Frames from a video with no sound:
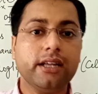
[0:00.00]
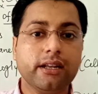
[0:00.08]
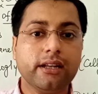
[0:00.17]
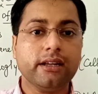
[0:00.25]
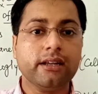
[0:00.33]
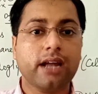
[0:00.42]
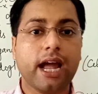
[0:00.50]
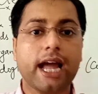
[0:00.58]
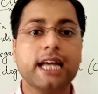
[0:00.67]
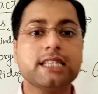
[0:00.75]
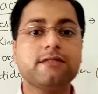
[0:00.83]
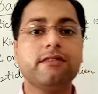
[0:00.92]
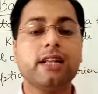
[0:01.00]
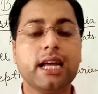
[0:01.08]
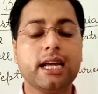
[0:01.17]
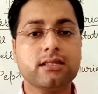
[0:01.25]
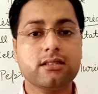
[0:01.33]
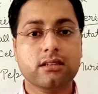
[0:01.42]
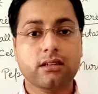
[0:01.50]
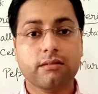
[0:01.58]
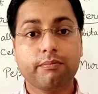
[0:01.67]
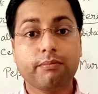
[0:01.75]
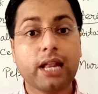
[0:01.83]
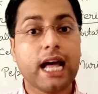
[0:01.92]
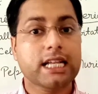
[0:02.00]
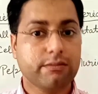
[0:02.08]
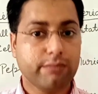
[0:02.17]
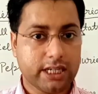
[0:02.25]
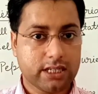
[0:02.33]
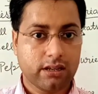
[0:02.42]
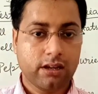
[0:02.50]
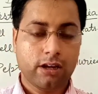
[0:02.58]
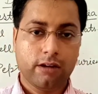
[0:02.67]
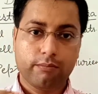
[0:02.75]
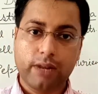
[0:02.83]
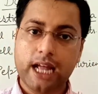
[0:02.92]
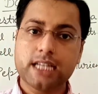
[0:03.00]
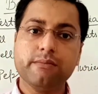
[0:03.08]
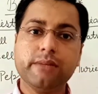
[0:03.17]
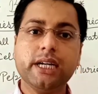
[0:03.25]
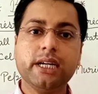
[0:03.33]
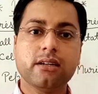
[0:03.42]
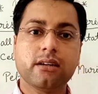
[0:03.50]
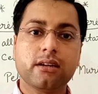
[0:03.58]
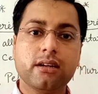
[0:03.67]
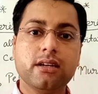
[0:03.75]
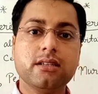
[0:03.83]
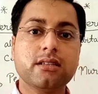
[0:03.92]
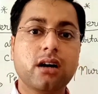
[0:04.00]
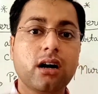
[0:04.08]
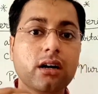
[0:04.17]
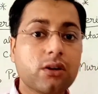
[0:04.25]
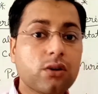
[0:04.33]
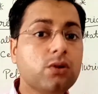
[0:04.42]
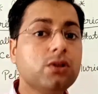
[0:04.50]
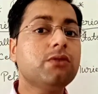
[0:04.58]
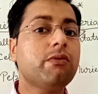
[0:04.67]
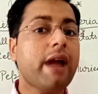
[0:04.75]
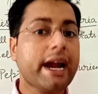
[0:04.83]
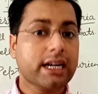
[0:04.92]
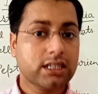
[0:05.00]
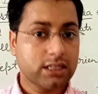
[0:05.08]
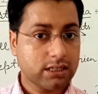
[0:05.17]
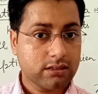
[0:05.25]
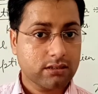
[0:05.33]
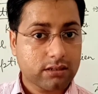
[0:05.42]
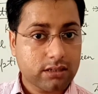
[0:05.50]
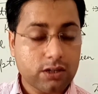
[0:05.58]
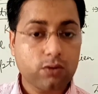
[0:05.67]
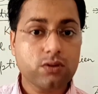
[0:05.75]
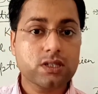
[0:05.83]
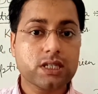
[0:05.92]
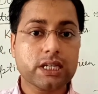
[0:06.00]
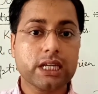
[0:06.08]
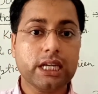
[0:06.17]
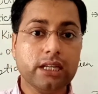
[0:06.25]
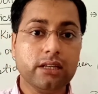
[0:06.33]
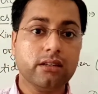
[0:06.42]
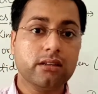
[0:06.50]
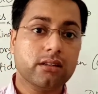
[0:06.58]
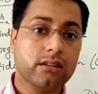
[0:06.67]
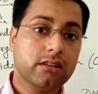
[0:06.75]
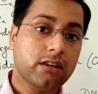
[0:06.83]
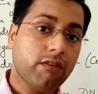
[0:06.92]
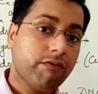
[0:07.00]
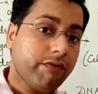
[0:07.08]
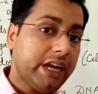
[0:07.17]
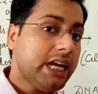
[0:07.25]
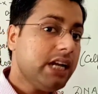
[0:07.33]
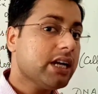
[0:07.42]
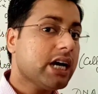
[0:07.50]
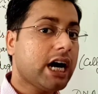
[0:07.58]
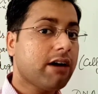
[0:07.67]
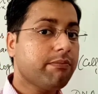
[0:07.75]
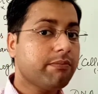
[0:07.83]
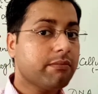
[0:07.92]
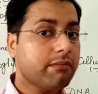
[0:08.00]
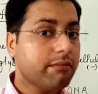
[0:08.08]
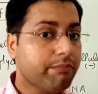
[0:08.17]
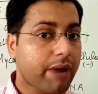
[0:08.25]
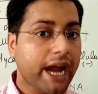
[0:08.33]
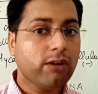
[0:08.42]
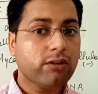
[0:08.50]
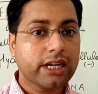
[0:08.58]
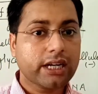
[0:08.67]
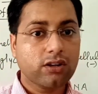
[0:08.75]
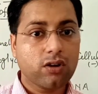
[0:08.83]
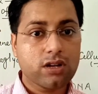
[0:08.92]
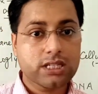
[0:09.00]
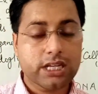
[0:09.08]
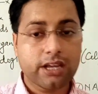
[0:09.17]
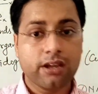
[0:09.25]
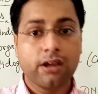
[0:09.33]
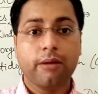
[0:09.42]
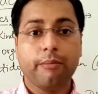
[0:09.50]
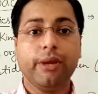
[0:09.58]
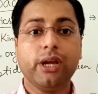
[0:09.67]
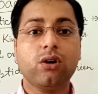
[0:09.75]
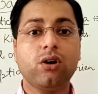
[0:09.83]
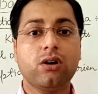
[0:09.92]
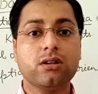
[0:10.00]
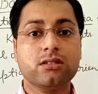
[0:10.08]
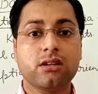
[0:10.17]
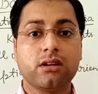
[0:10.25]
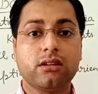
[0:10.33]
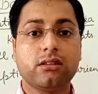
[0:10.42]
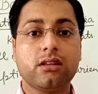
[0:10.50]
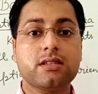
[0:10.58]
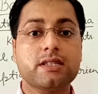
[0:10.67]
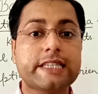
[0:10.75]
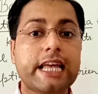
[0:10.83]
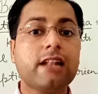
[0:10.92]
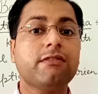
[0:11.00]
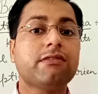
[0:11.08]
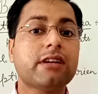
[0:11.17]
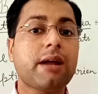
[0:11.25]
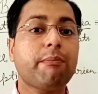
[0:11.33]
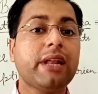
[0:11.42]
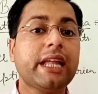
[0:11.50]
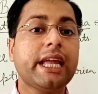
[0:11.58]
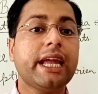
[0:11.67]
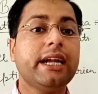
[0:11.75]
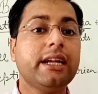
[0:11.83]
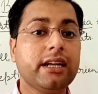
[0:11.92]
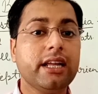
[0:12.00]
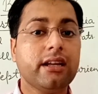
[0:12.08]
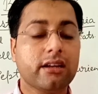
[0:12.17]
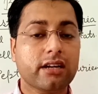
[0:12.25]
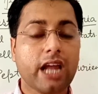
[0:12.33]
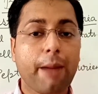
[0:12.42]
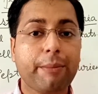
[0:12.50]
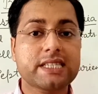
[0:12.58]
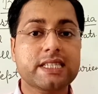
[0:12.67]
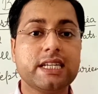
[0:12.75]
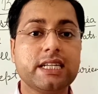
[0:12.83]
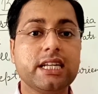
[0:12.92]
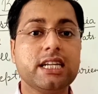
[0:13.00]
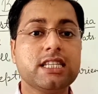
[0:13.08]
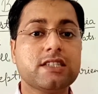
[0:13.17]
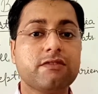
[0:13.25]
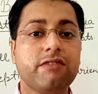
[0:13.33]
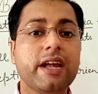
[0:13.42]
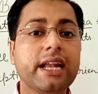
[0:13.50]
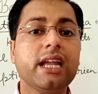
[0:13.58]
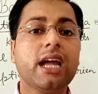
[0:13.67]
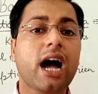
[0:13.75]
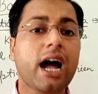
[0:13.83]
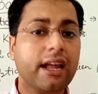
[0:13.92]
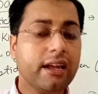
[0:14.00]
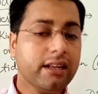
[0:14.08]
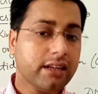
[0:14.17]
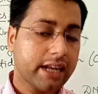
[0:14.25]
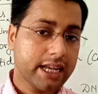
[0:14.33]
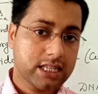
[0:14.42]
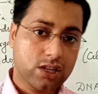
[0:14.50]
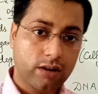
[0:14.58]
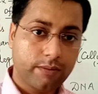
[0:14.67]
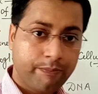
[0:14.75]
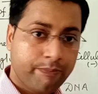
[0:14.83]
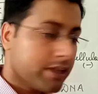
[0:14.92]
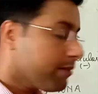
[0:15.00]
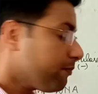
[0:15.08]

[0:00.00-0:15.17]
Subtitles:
DNA, as well as plasmids. Plasmid is a good vector used in the field of biotechnology because the self-replicating capacity is very high in case of